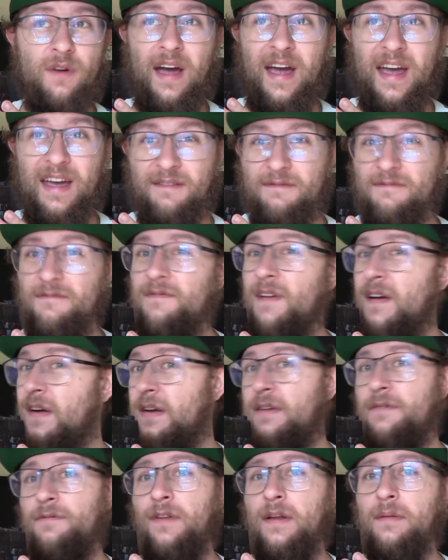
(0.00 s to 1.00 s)
a
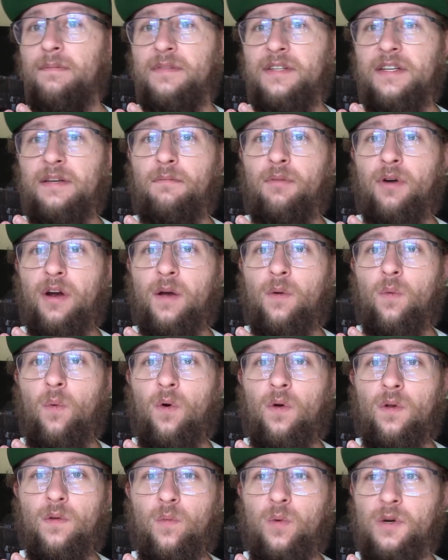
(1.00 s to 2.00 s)
very flimsy brick
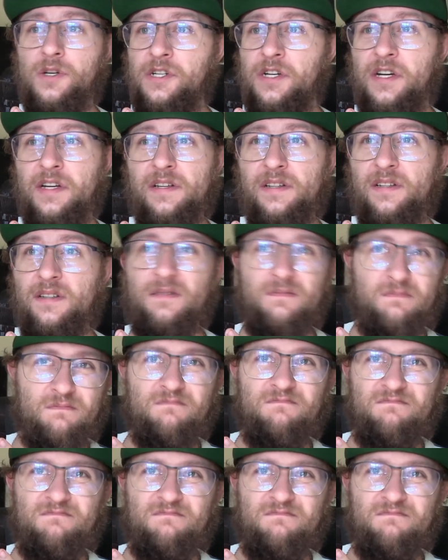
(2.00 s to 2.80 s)
wall, which is